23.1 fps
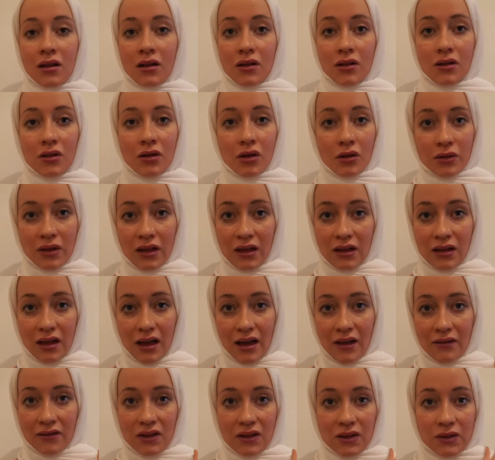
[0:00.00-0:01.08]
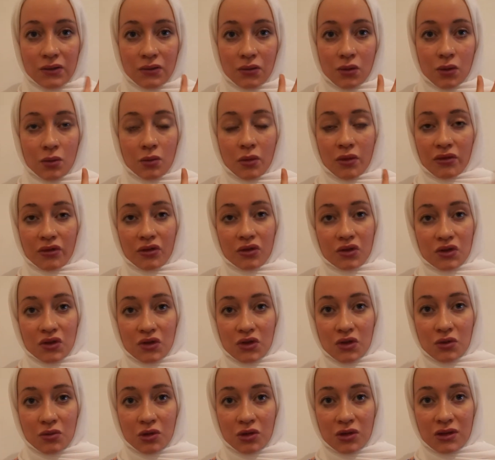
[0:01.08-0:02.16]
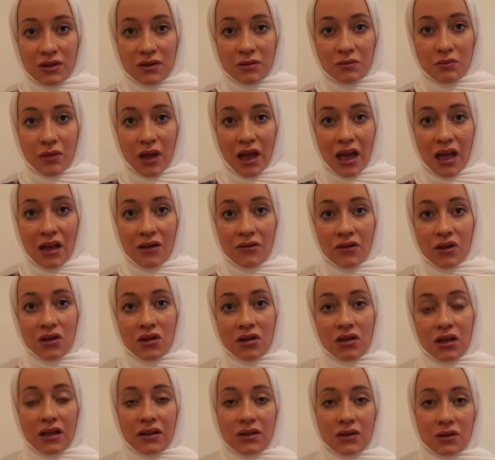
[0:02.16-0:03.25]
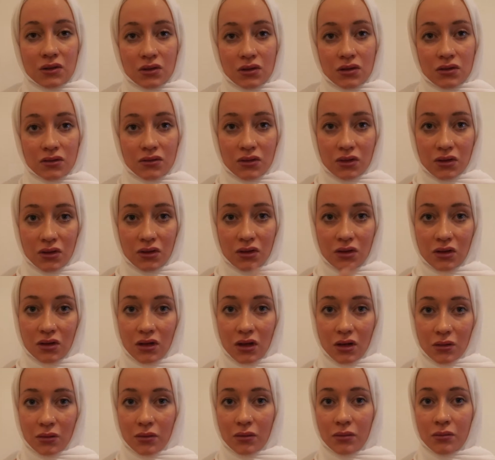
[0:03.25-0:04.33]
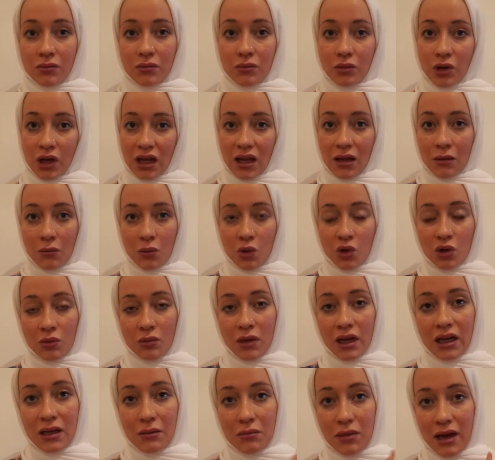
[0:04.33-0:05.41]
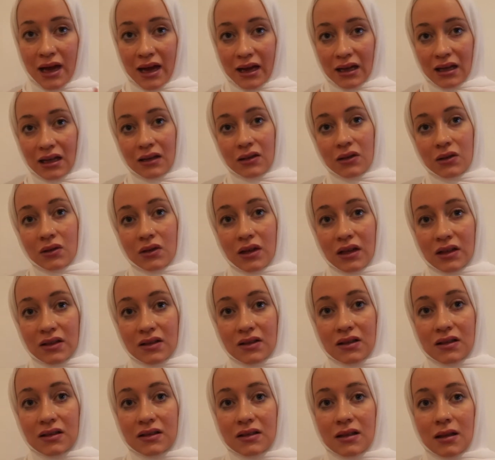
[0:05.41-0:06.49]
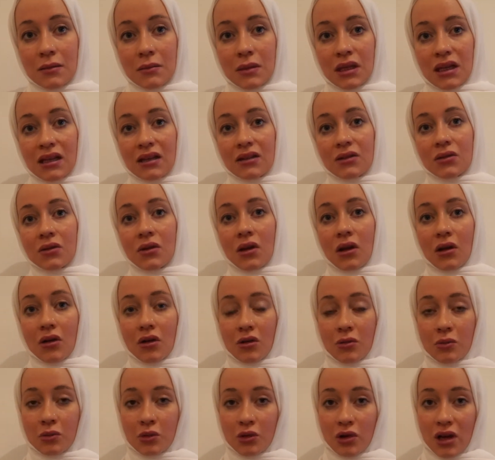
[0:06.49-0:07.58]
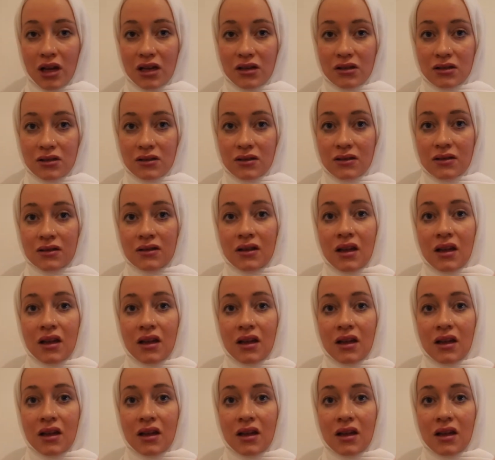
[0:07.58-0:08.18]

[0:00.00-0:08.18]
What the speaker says: You know, they have this form of consumerism behavior and sort of, you know, bringing more money back into that system and into the corporations